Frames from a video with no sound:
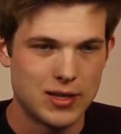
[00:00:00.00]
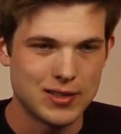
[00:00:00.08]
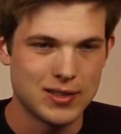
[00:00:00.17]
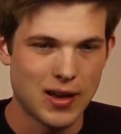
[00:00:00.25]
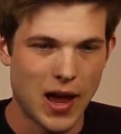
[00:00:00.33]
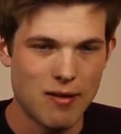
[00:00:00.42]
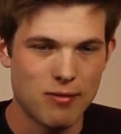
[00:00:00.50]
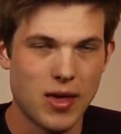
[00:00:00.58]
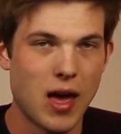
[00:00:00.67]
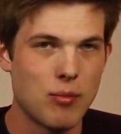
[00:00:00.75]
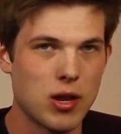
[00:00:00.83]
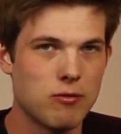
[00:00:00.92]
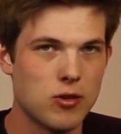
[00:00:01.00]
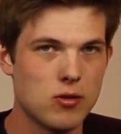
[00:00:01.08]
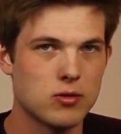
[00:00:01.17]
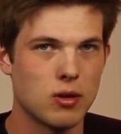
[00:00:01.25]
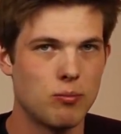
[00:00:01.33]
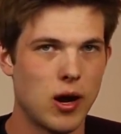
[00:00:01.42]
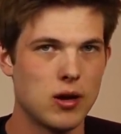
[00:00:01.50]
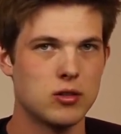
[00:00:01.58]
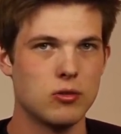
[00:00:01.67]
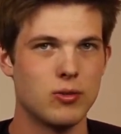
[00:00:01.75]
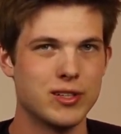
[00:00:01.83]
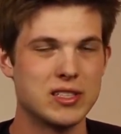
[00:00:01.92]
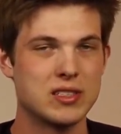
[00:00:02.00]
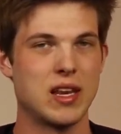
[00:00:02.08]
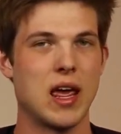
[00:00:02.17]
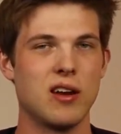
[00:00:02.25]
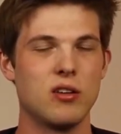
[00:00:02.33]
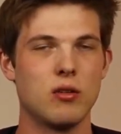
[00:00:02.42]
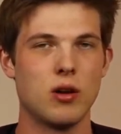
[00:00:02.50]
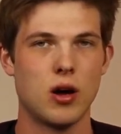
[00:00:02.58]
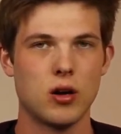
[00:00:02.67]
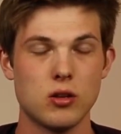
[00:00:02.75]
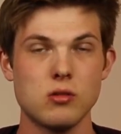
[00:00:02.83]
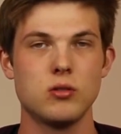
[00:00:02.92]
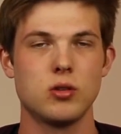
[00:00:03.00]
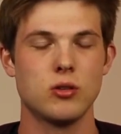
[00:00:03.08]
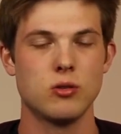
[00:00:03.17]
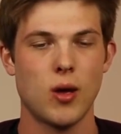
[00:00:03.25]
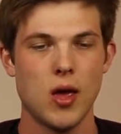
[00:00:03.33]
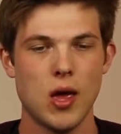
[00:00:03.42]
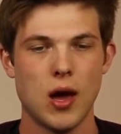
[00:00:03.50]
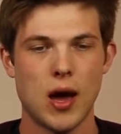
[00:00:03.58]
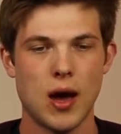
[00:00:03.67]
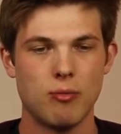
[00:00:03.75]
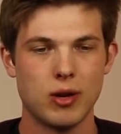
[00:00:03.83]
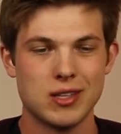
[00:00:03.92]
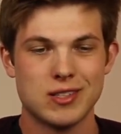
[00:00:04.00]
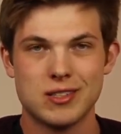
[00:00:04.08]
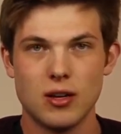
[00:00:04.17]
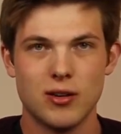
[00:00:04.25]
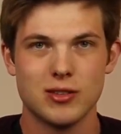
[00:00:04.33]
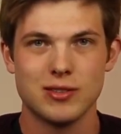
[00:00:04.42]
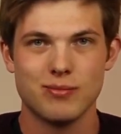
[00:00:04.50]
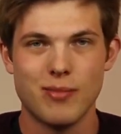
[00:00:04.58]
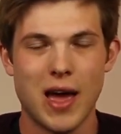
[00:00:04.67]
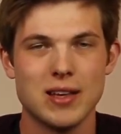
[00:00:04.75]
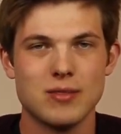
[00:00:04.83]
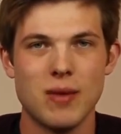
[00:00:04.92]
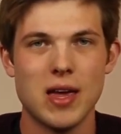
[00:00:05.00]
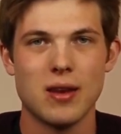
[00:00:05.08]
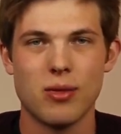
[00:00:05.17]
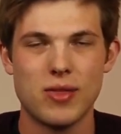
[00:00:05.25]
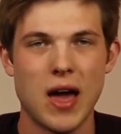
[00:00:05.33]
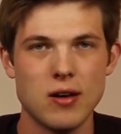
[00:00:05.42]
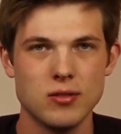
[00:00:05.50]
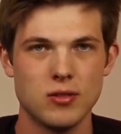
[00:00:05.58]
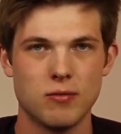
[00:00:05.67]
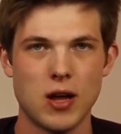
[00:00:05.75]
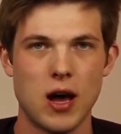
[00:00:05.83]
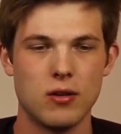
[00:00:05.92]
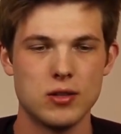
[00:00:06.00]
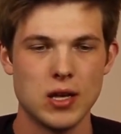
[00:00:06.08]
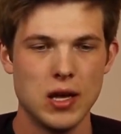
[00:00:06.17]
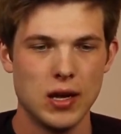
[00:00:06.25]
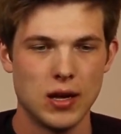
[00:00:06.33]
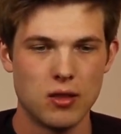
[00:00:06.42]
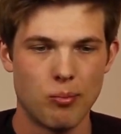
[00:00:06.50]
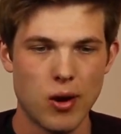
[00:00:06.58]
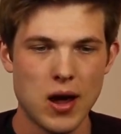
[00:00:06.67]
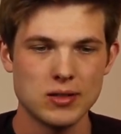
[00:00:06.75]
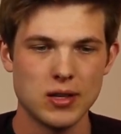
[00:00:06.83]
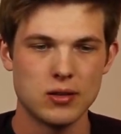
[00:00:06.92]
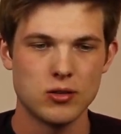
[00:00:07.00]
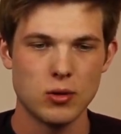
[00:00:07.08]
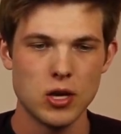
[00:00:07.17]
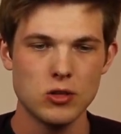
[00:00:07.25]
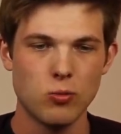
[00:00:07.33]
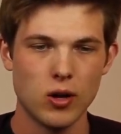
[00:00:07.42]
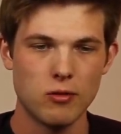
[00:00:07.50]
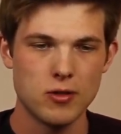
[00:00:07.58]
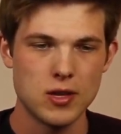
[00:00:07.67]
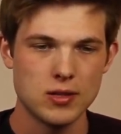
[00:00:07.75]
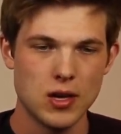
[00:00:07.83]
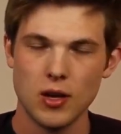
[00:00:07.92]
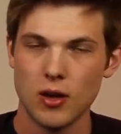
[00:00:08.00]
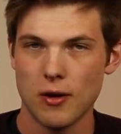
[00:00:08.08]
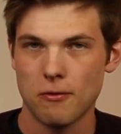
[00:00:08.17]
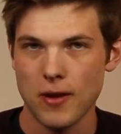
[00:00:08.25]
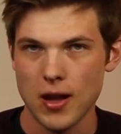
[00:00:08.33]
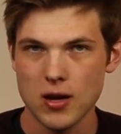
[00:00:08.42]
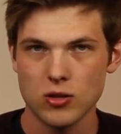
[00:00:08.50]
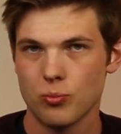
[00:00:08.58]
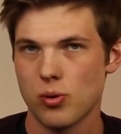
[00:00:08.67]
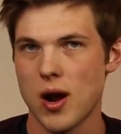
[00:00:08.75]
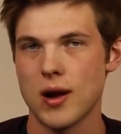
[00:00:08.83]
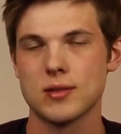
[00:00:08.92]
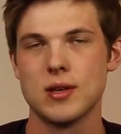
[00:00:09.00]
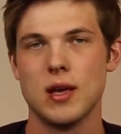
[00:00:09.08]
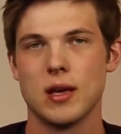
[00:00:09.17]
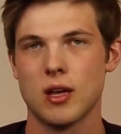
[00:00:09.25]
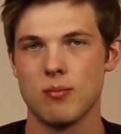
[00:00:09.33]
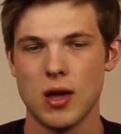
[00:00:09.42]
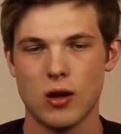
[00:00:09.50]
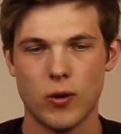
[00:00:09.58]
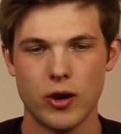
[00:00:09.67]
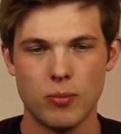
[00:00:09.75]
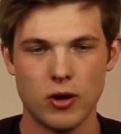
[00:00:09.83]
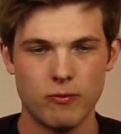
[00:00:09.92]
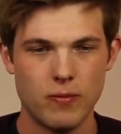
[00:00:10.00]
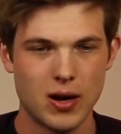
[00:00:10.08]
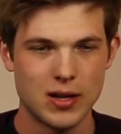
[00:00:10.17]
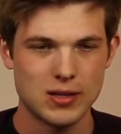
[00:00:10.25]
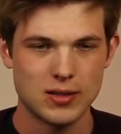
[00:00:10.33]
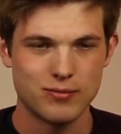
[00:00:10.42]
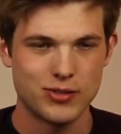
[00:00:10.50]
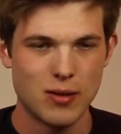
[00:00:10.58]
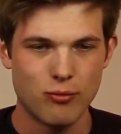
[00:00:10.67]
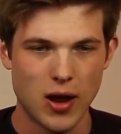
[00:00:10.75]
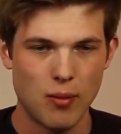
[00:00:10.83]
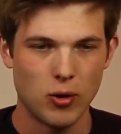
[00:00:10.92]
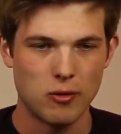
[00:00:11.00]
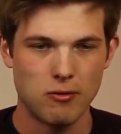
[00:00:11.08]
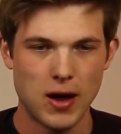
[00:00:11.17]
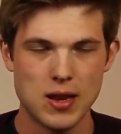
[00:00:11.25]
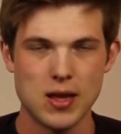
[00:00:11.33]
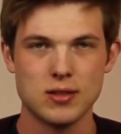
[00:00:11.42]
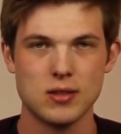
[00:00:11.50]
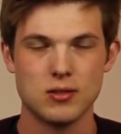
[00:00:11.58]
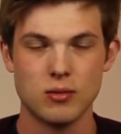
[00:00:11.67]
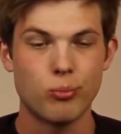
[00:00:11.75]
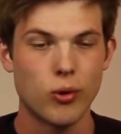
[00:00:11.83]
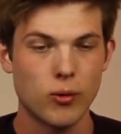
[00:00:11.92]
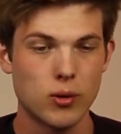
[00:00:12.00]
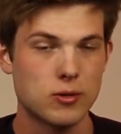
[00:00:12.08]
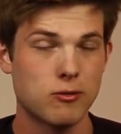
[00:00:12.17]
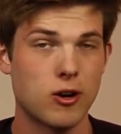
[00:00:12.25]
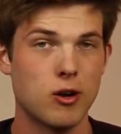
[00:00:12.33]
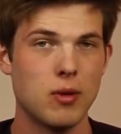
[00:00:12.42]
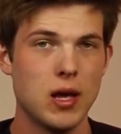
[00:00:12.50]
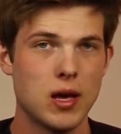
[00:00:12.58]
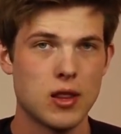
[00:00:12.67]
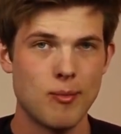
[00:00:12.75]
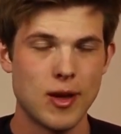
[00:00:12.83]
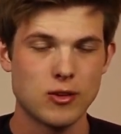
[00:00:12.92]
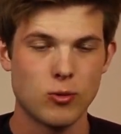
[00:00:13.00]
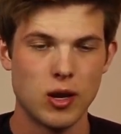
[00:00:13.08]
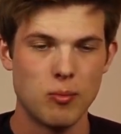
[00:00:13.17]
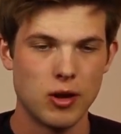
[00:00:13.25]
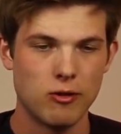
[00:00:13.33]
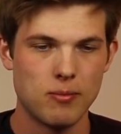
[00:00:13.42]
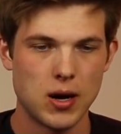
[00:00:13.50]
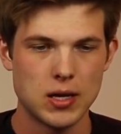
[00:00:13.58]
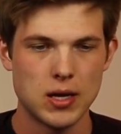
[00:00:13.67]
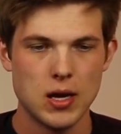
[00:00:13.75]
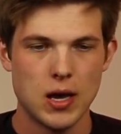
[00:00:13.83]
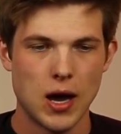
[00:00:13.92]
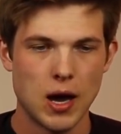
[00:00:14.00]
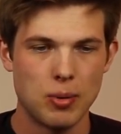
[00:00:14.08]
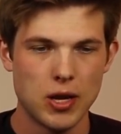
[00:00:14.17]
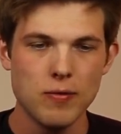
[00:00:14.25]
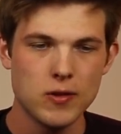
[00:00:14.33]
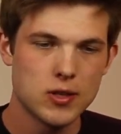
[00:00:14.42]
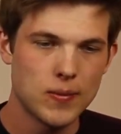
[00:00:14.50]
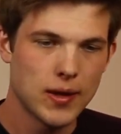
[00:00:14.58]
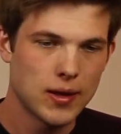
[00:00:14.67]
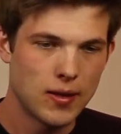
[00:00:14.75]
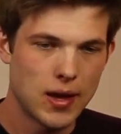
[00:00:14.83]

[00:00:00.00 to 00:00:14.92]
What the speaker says: doesn't have that many views compared to the standard on YouTube, but it still has made thousands of dollars in the process. So each one of these financial products can make quite a bit of money. Same for M1 Finance. This is a brokerage firm that makes quite a bit of money. But even something